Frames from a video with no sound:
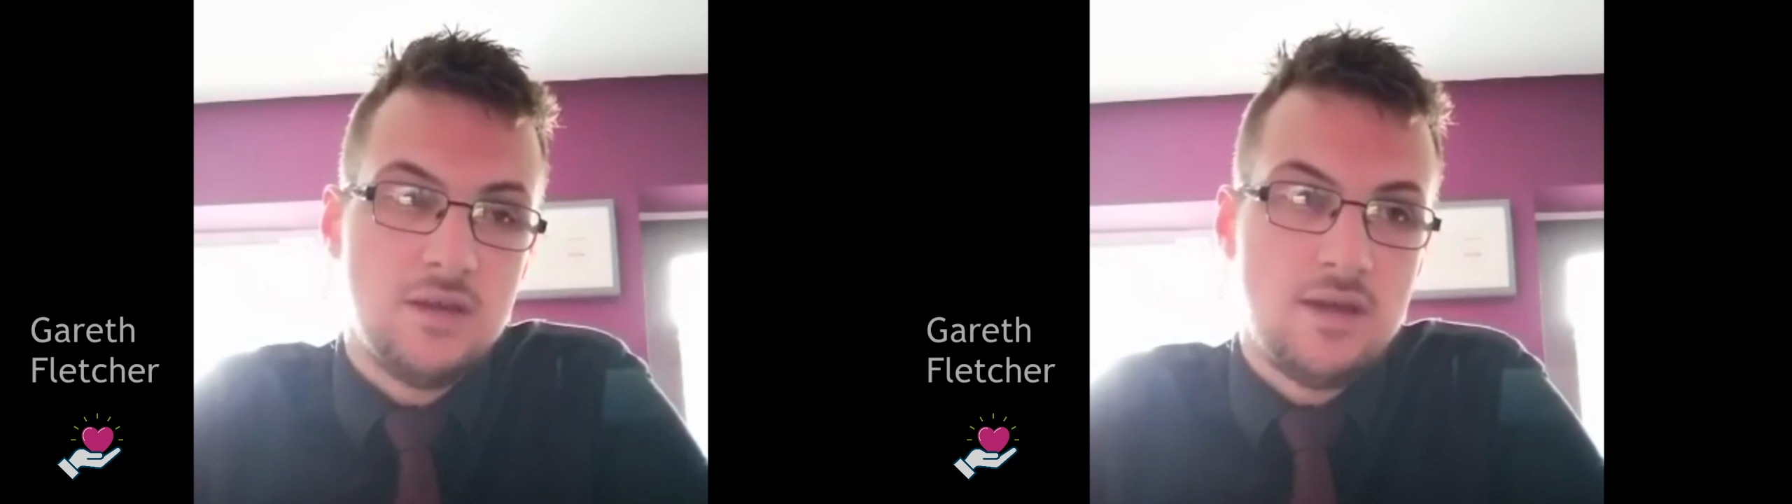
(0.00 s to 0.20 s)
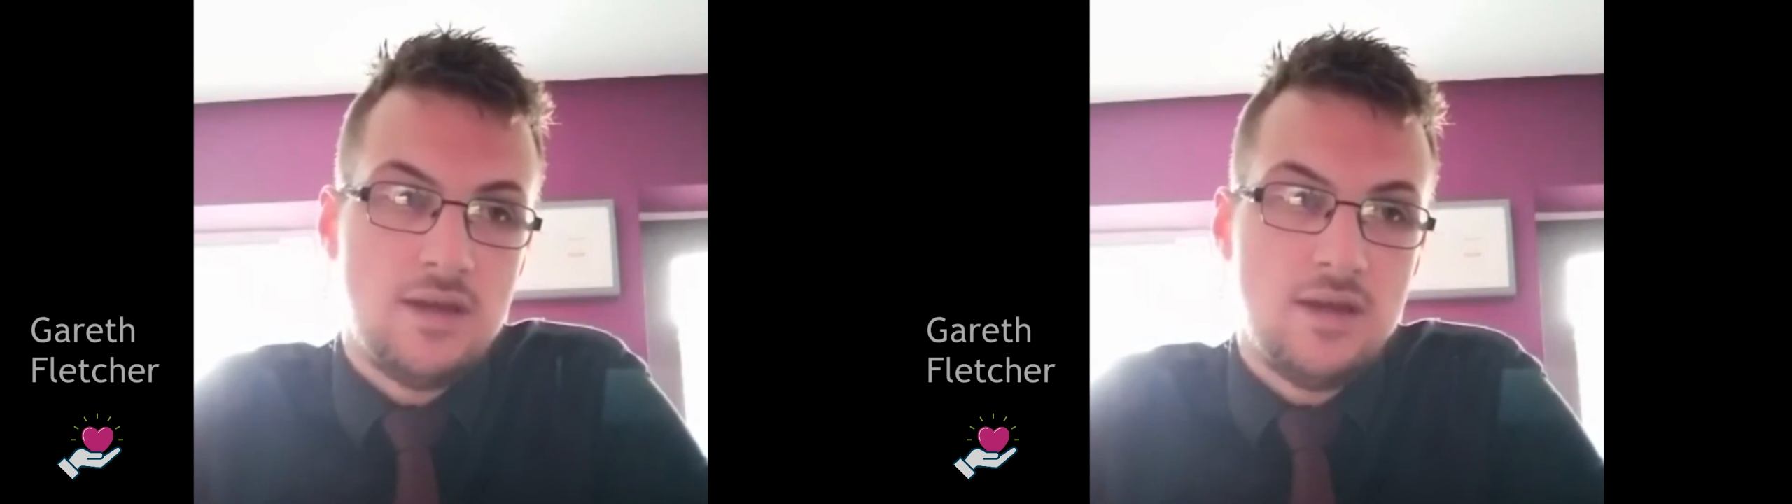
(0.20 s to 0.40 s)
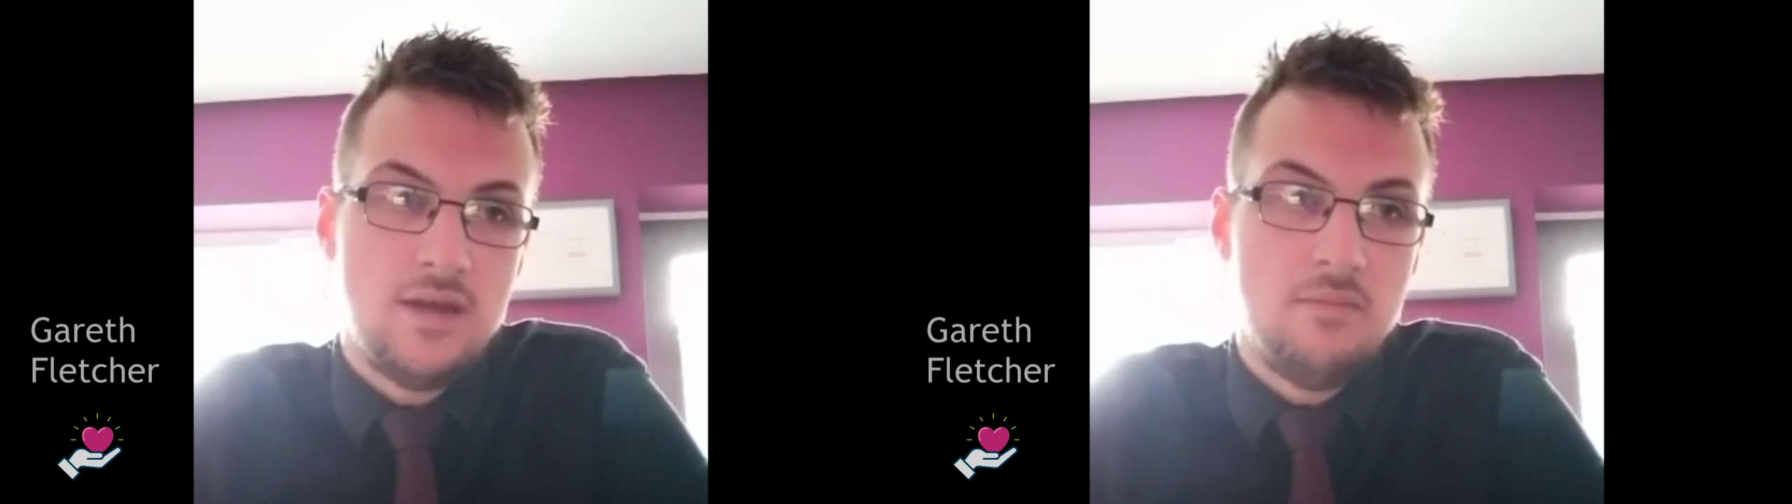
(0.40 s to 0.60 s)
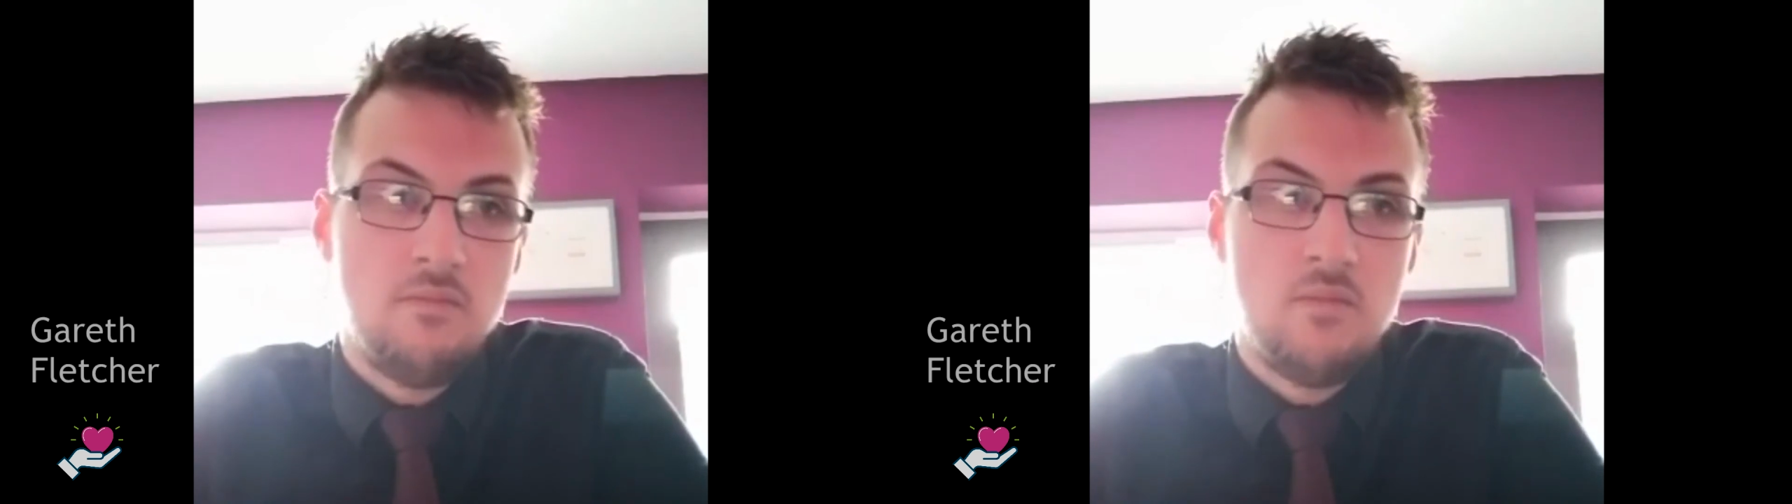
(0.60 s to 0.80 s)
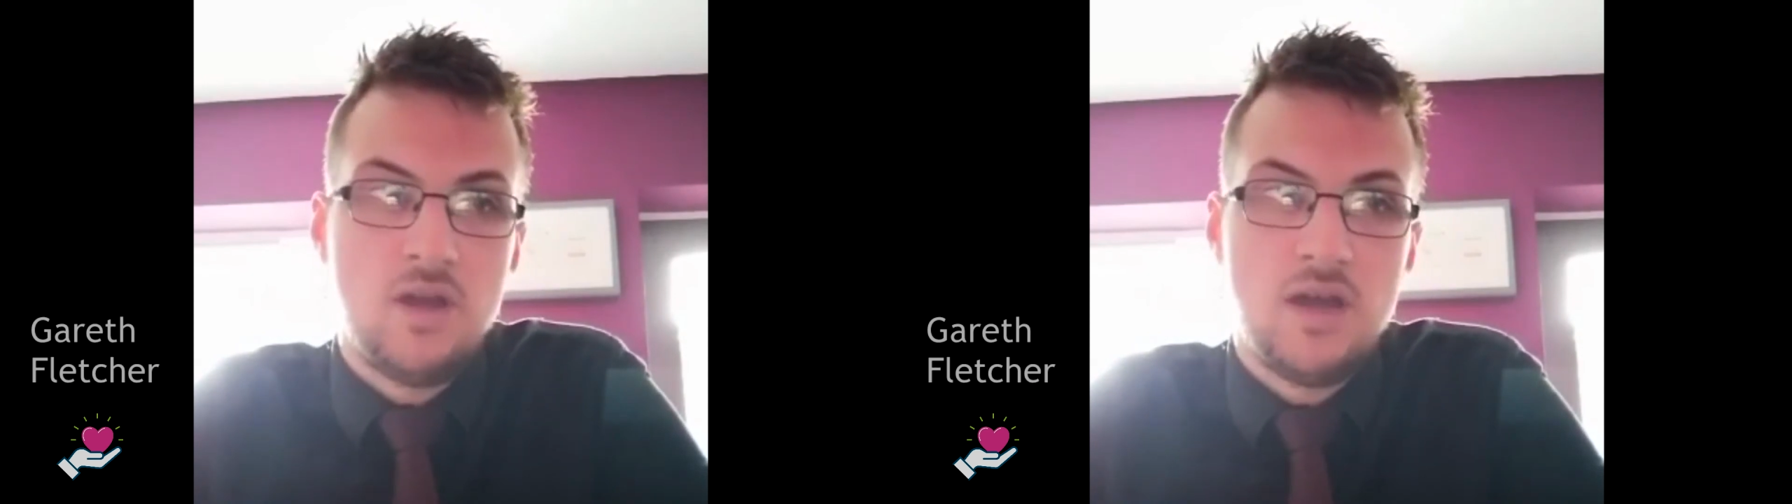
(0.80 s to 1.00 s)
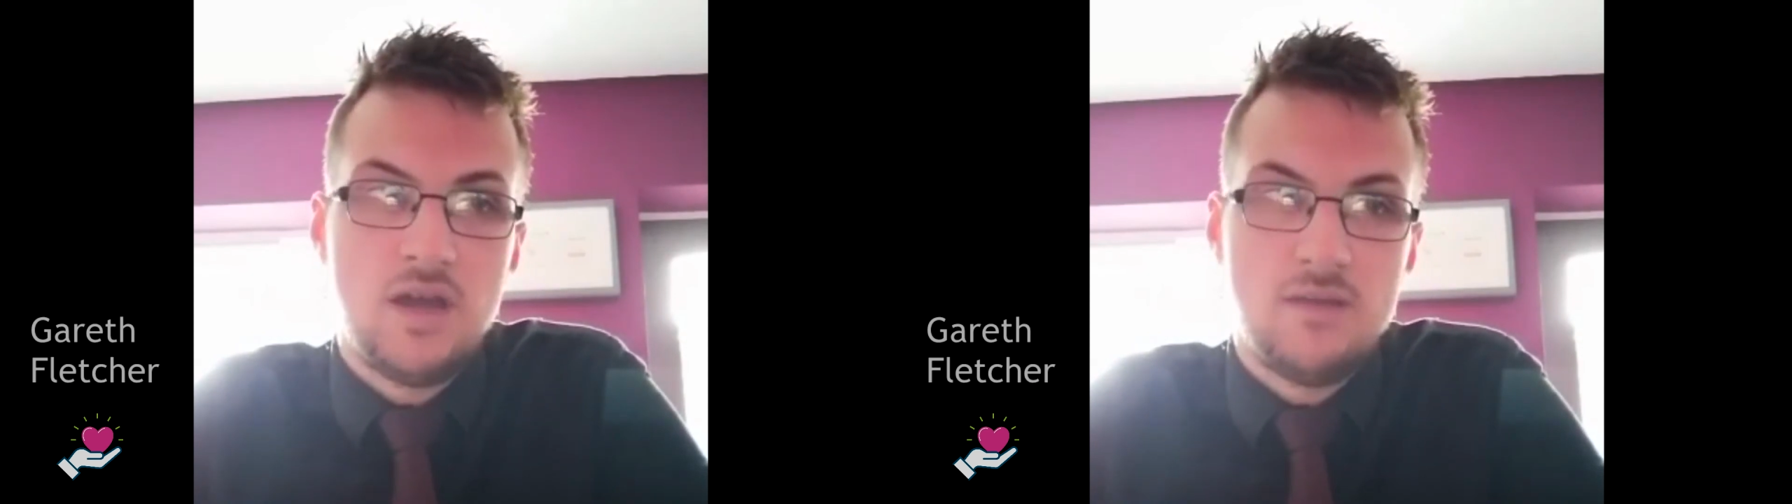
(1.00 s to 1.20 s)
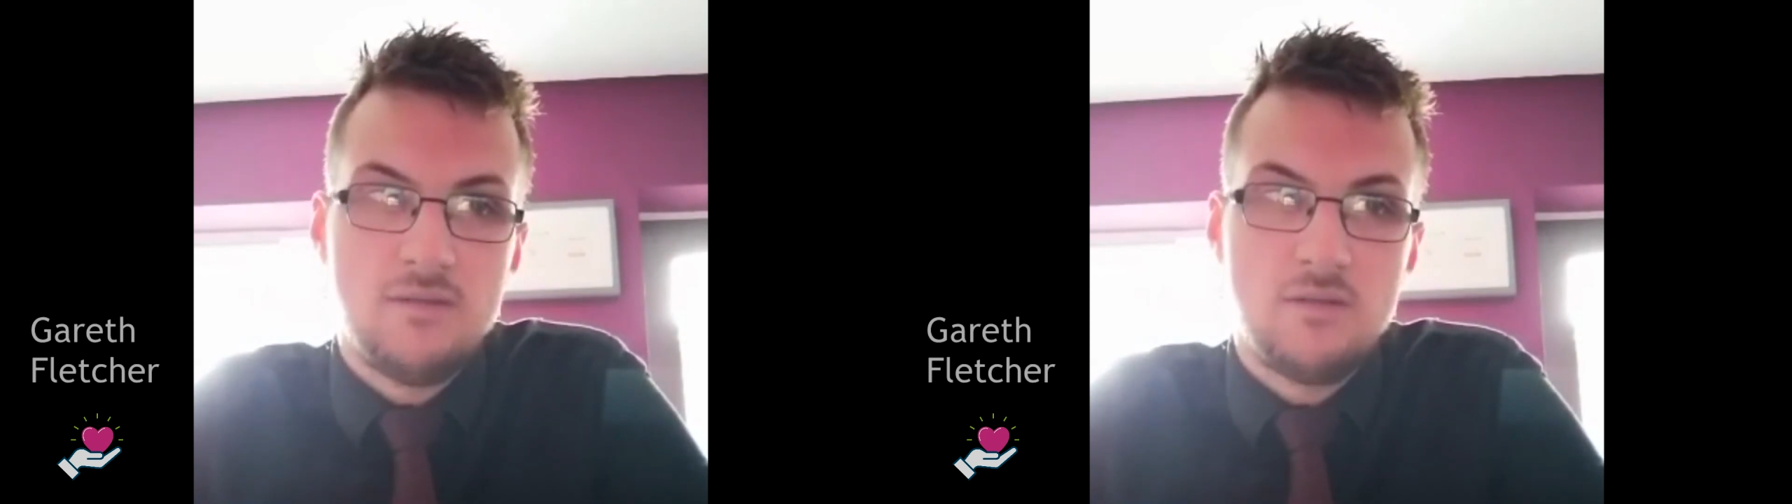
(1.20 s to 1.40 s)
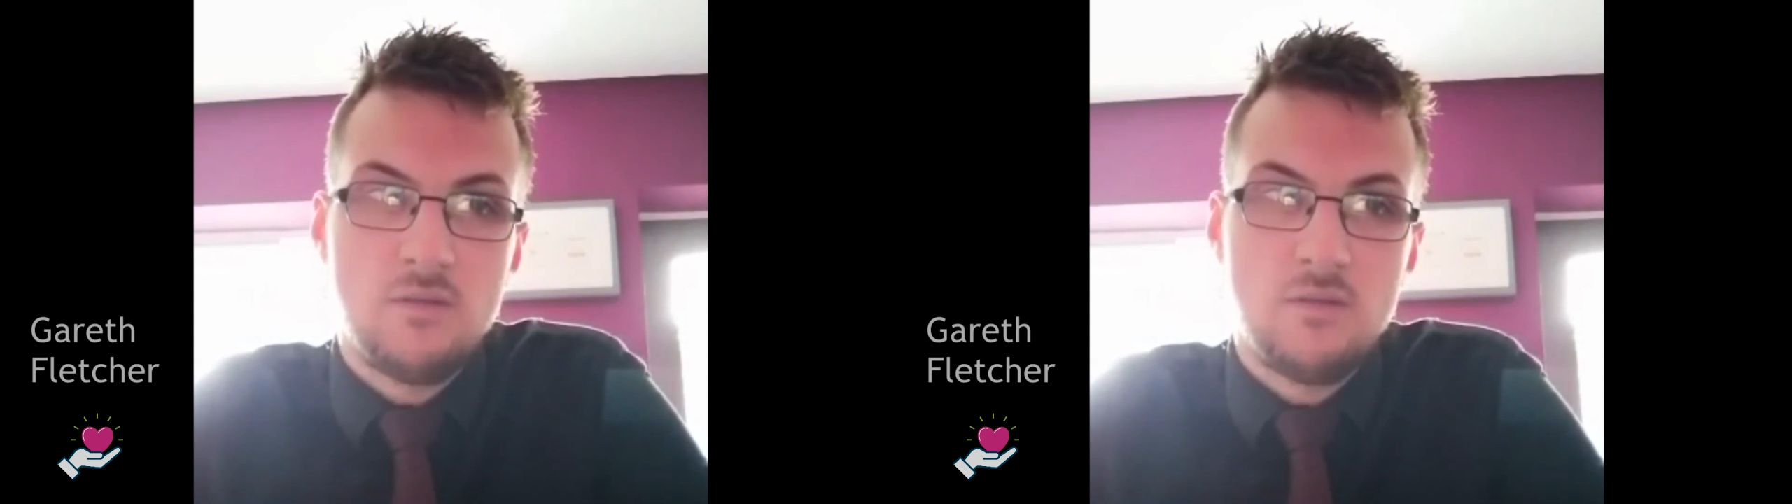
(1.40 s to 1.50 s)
And